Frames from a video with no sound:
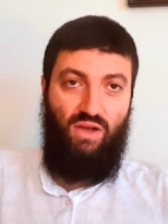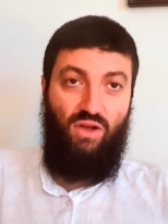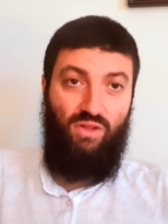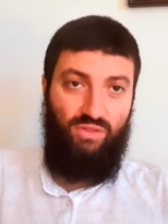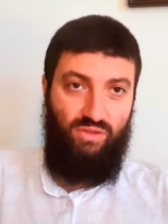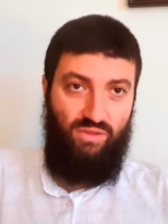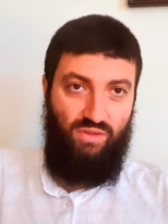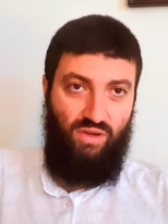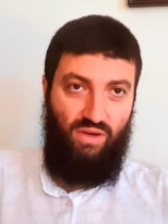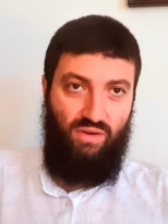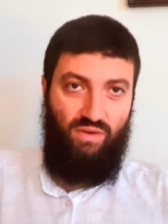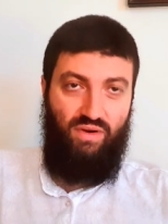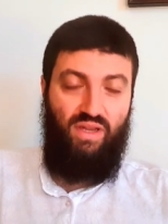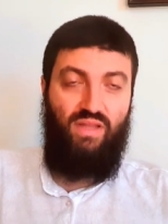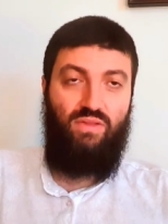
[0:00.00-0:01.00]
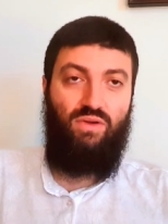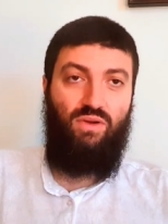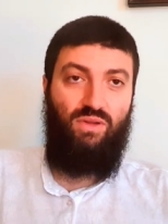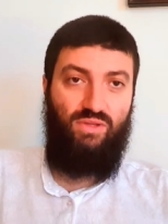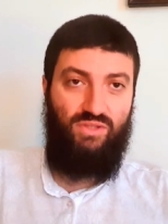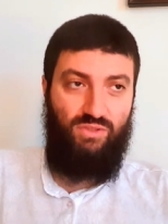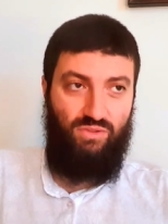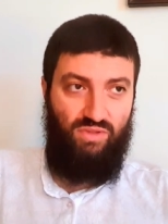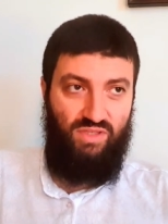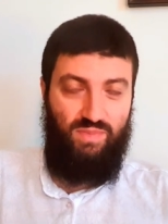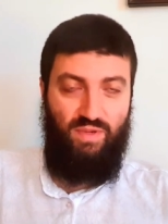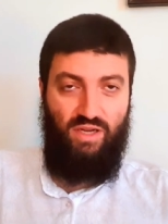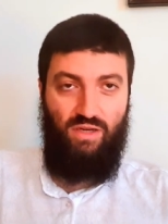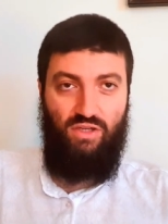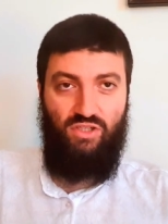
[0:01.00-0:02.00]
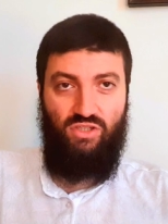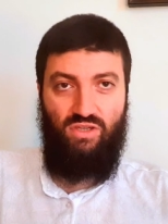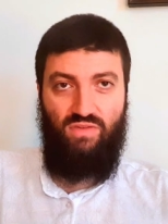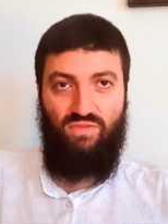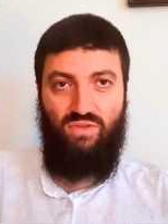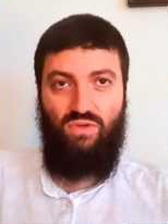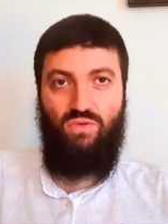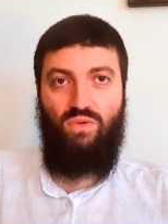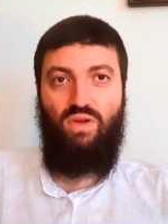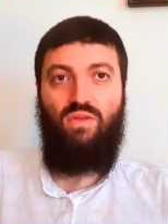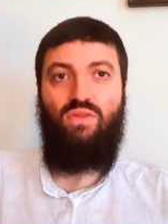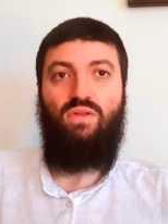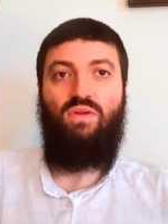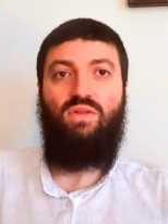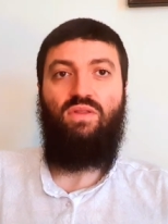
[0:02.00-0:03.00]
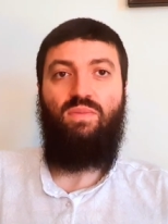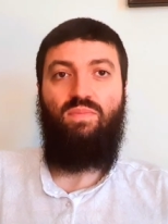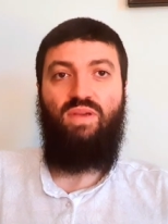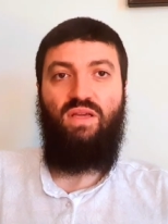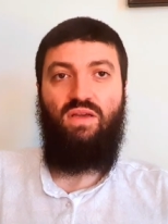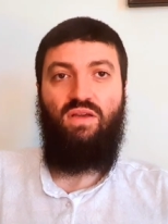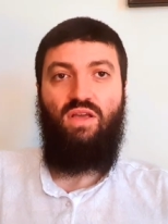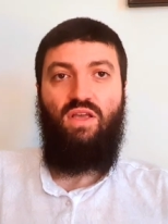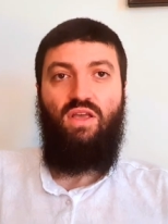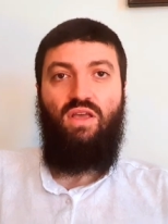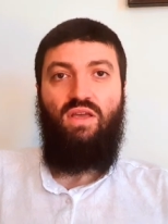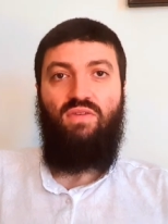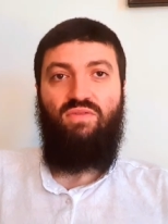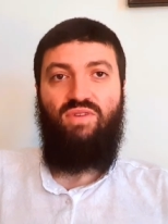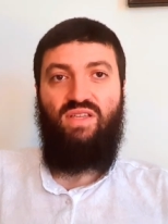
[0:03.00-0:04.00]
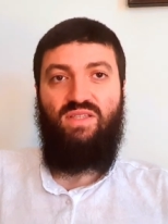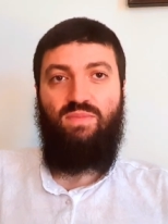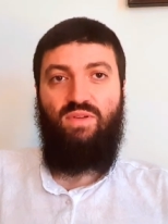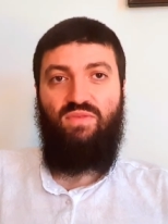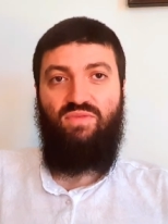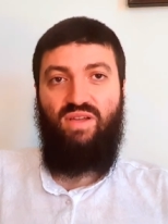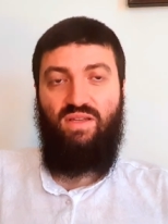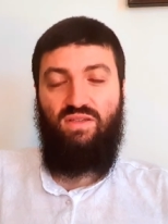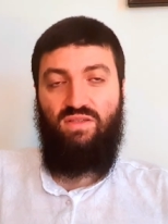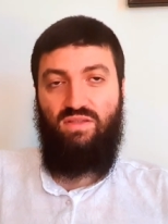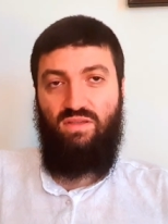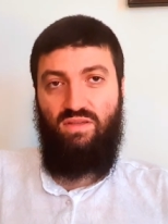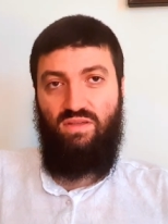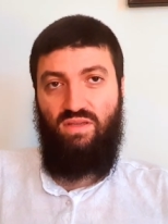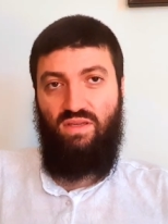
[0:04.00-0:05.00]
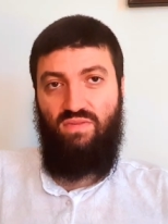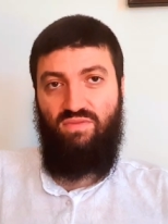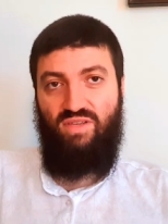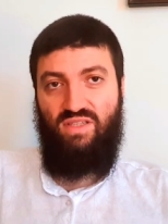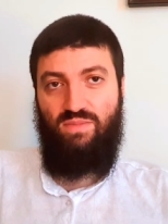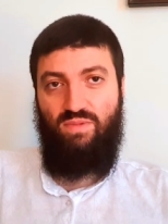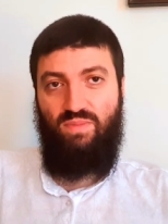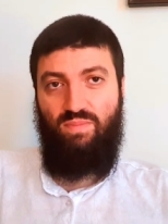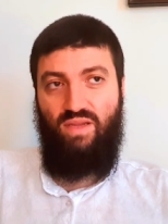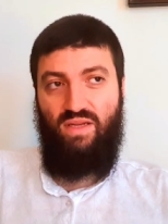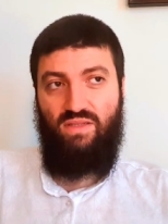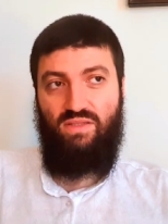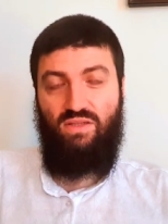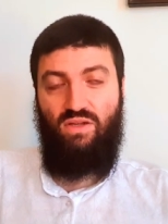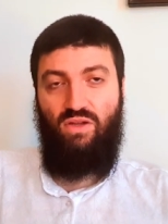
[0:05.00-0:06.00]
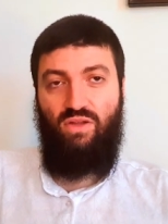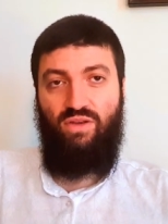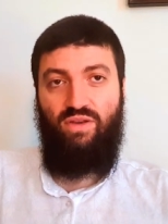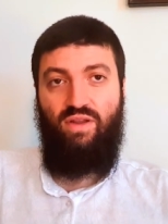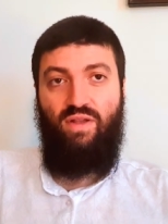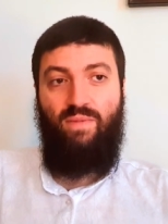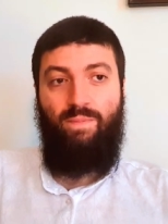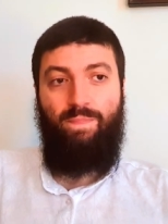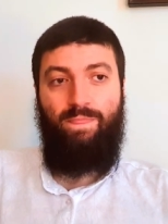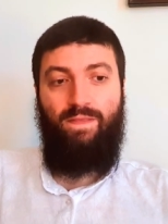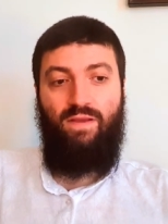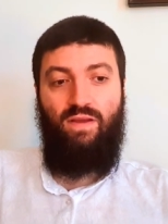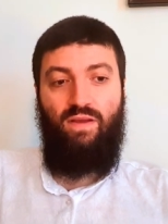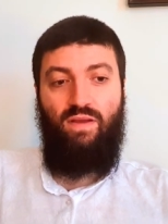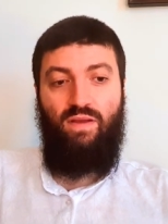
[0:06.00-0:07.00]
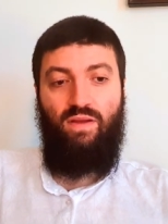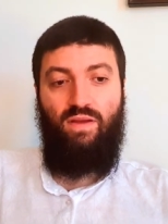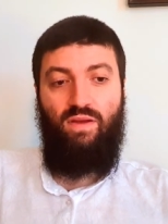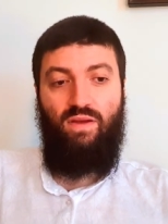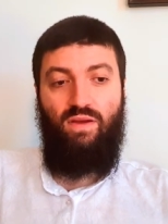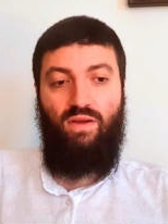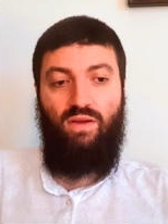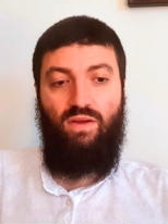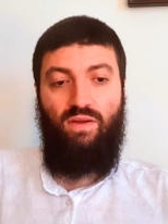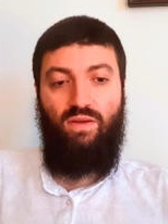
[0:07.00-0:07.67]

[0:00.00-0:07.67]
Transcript: on the dollar and also the speculation of the, the, the big investment funds and investment banks on uh,